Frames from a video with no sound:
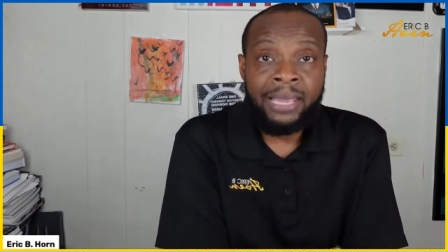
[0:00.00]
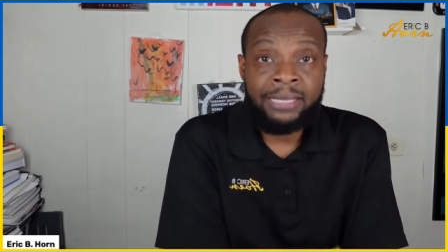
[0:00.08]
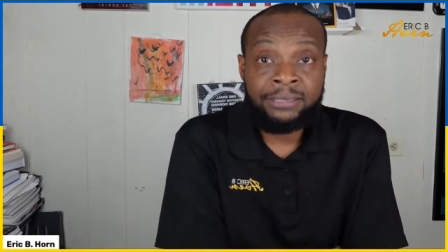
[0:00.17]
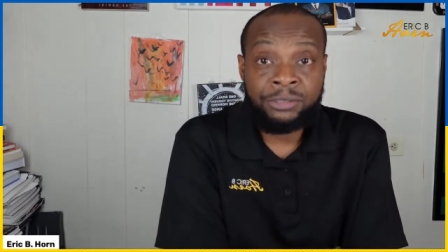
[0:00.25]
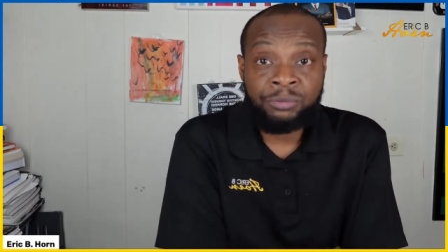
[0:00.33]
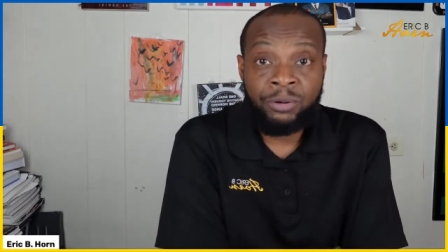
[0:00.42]

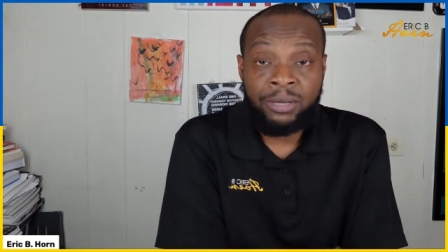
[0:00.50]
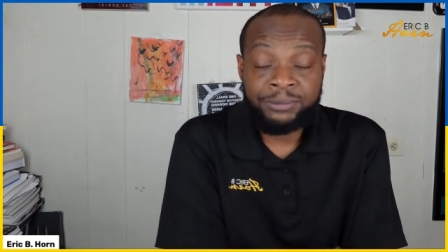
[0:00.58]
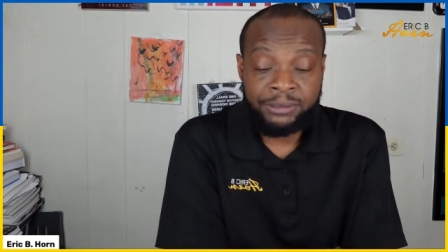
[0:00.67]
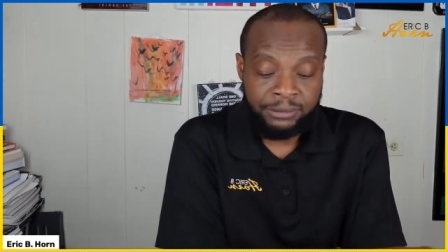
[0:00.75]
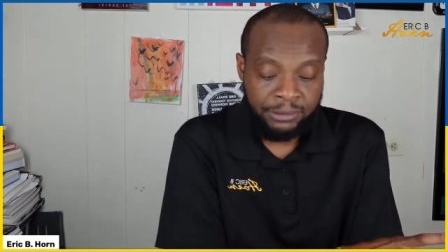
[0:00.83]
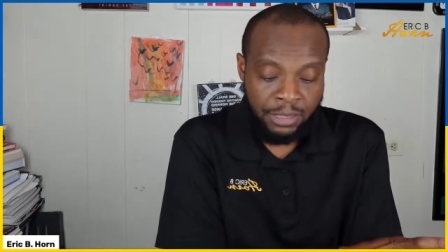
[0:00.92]
and
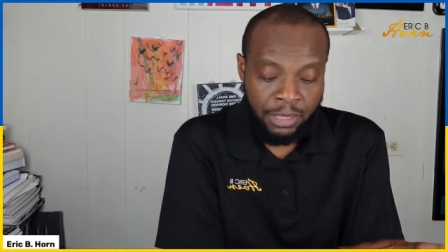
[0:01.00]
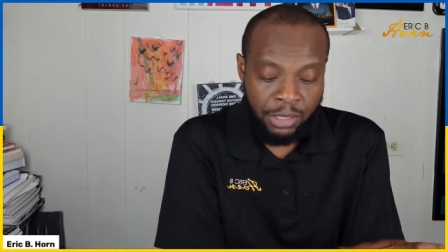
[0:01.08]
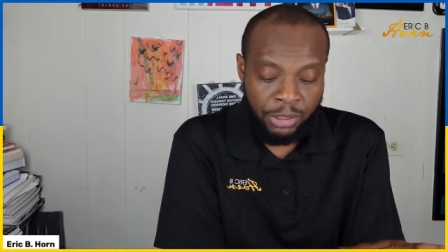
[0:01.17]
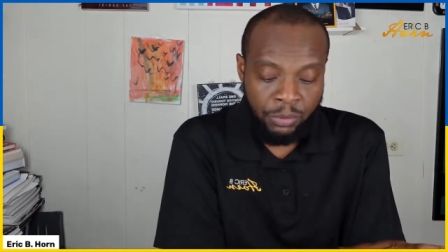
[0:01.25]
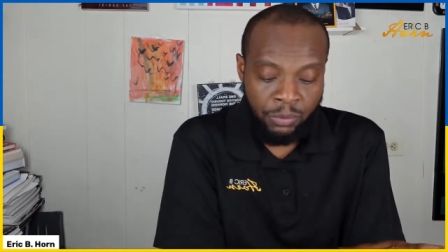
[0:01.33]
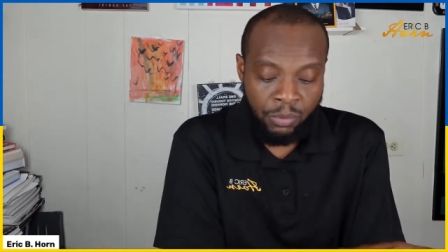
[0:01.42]
disruptions,
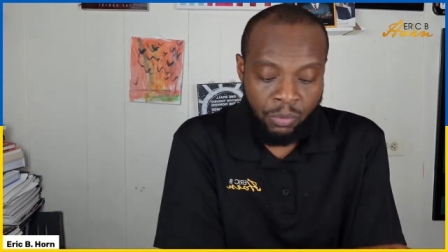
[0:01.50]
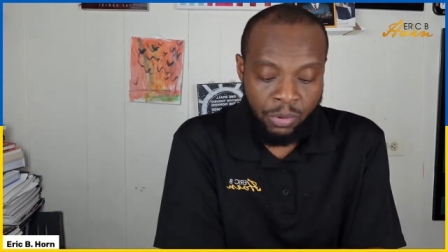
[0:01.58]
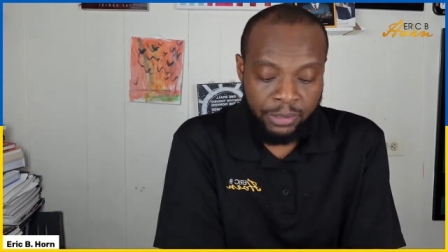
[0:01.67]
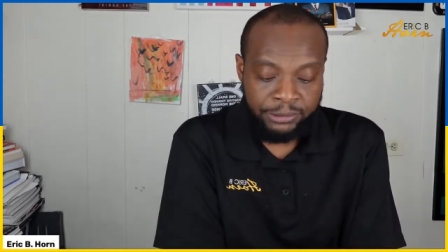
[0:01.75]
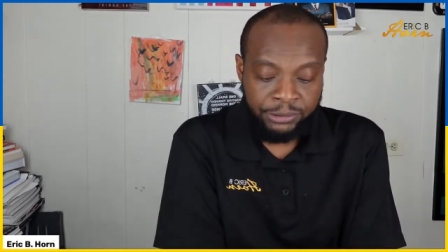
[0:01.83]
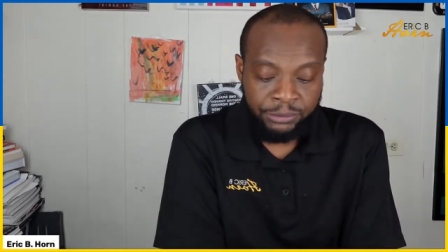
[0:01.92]
you
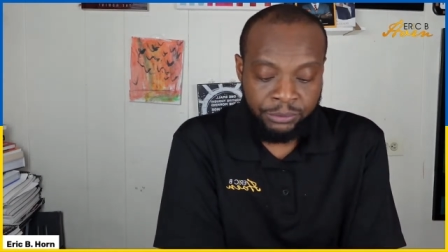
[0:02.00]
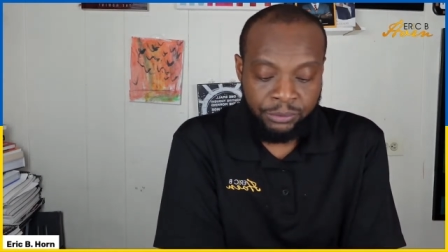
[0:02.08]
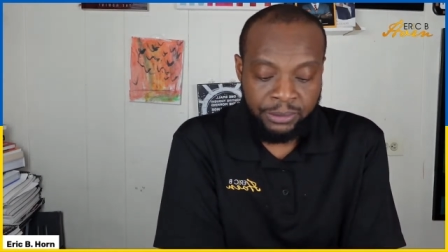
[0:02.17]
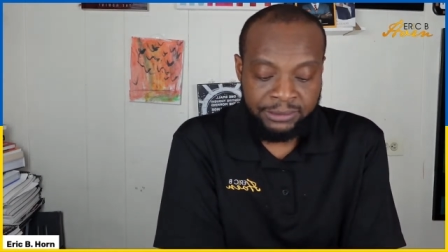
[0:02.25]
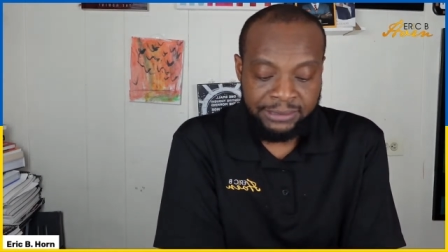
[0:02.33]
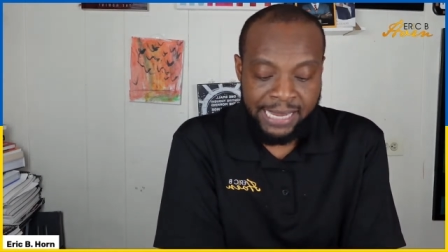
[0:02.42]
would want
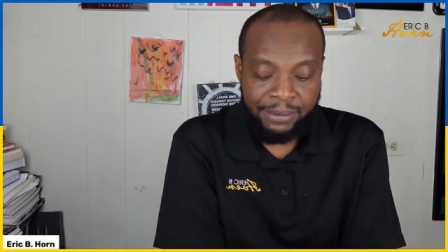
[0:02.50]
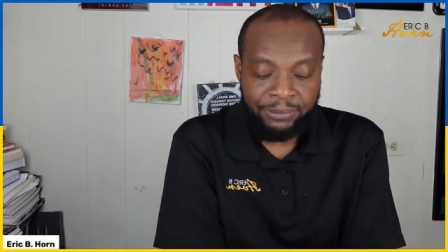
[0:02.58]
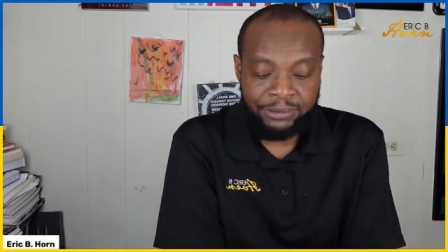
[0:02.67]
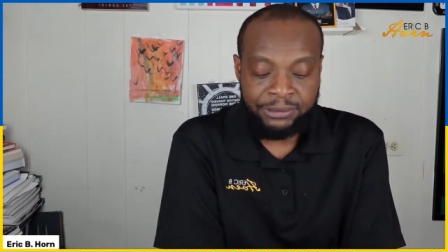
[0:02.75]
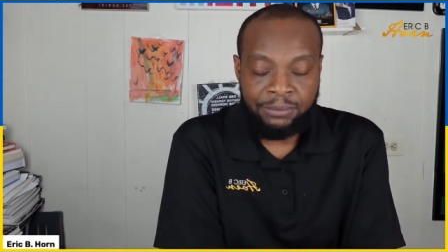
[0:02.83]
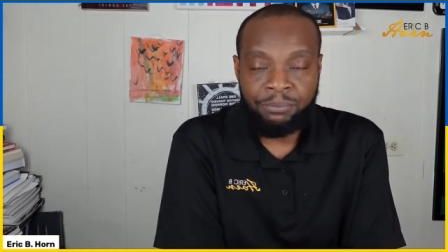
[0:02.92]
to
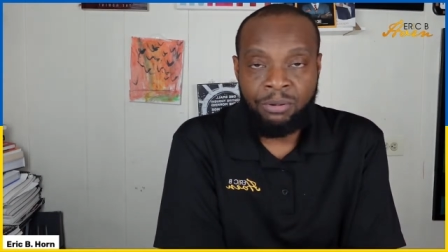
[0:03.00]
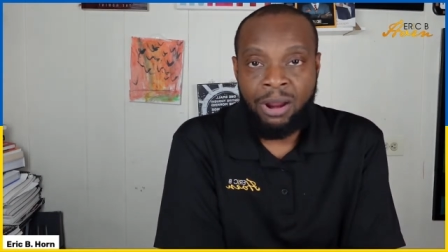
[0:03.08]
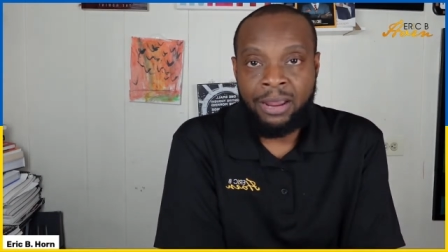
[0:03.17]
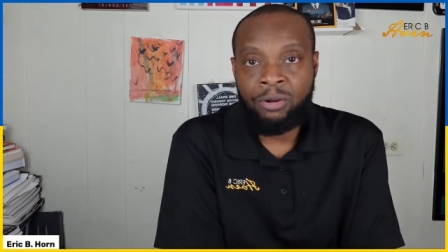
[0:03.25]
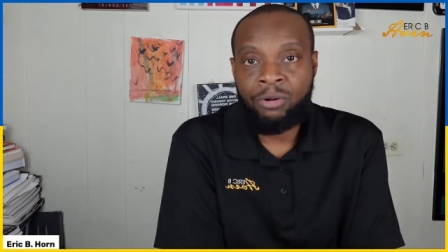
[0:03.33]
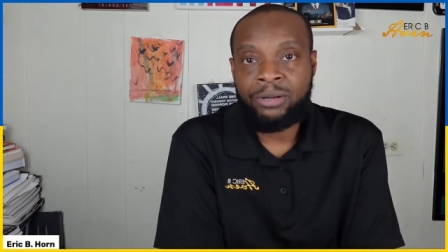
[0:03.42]
establish some
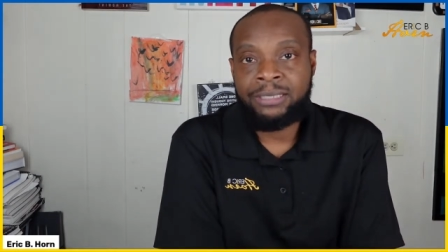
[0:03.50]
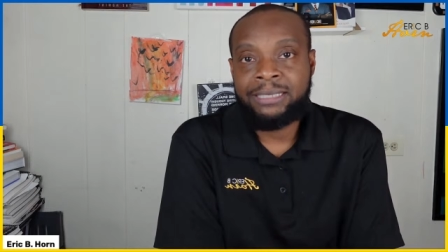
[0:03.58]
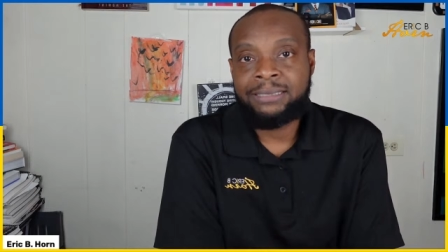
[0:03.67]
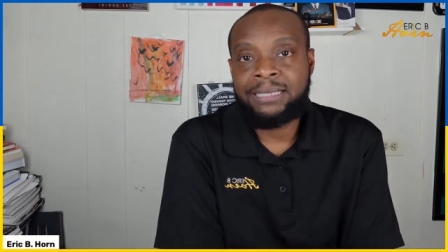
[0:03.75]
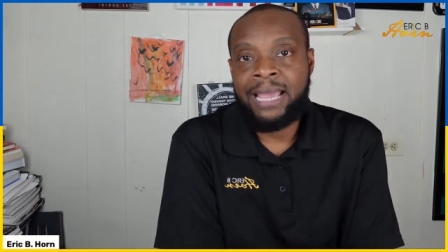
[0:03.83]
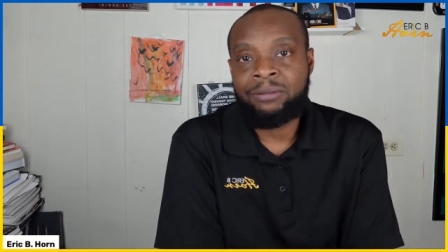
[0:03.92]

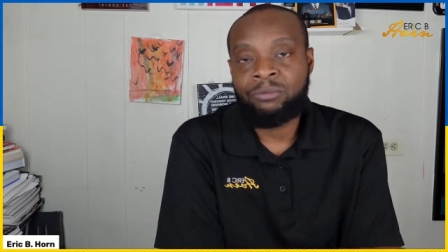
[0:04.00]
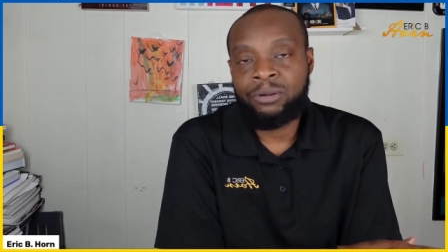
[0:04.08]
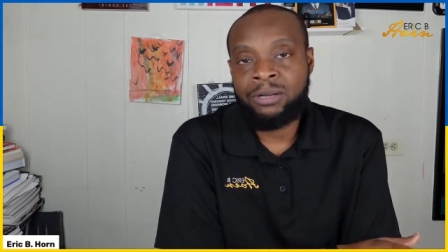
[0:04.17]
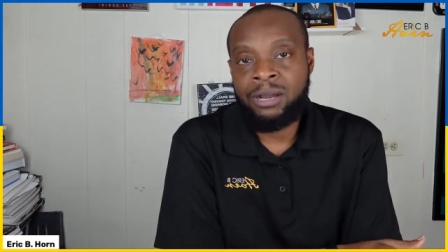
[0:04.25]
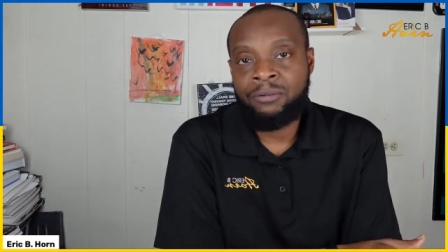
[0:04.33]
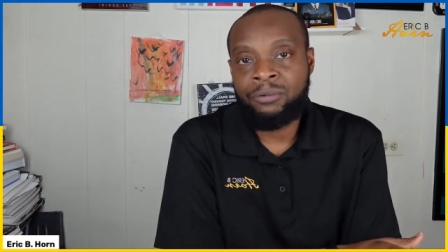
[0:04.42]
priorities
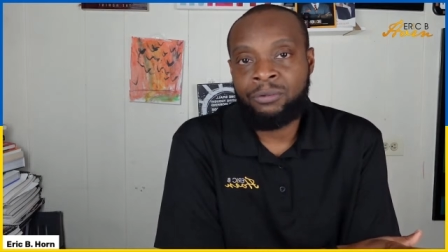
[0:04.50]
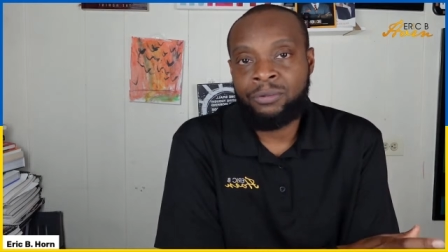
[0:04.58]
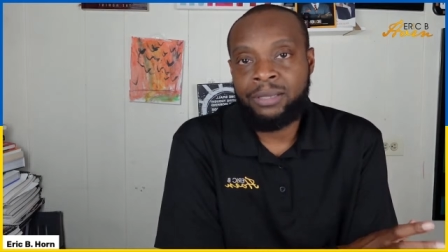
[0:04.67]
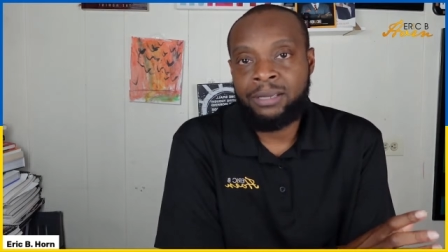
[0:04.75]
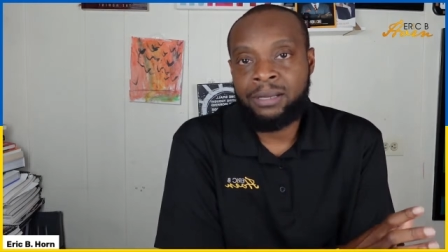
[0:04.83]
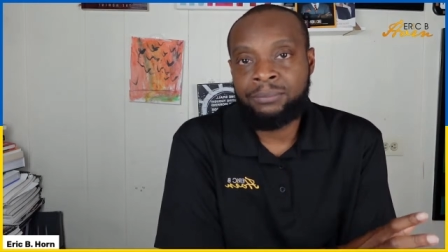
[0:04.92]
and
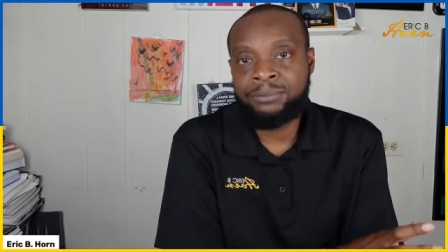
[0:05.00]
recovery